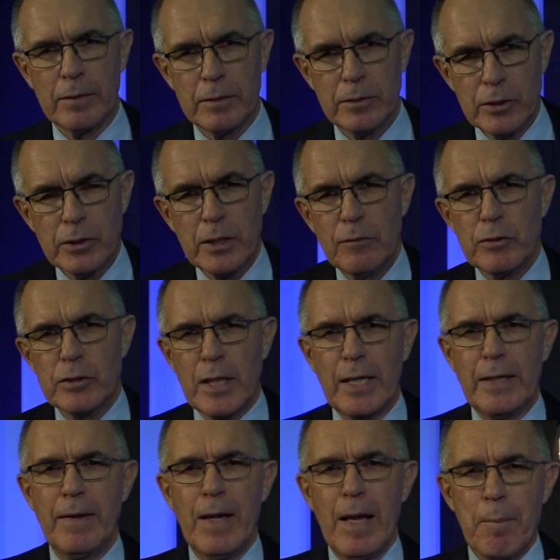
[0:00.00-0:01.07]
Just give us
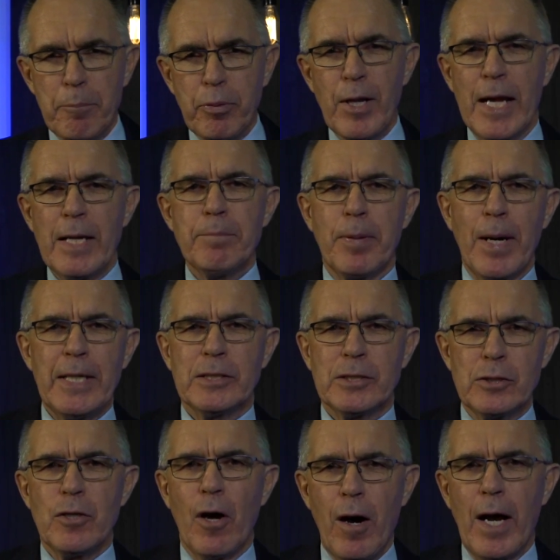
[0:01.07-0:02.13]
a
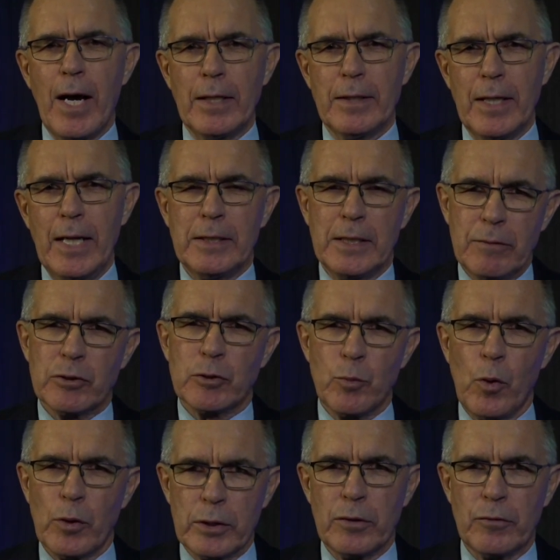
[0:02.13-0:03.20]
plant-based diet and give us
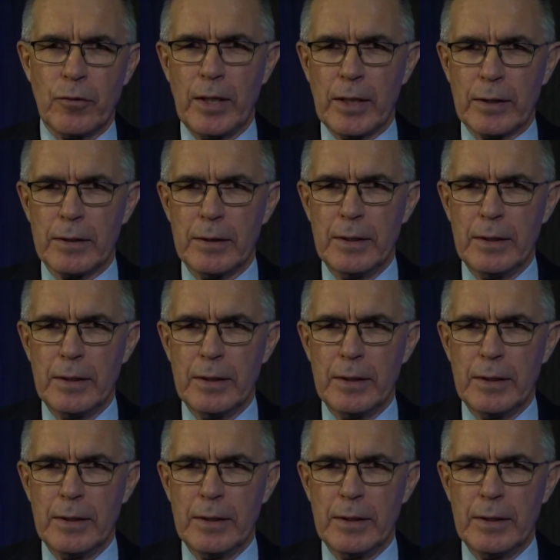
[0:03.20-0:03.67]
water to drink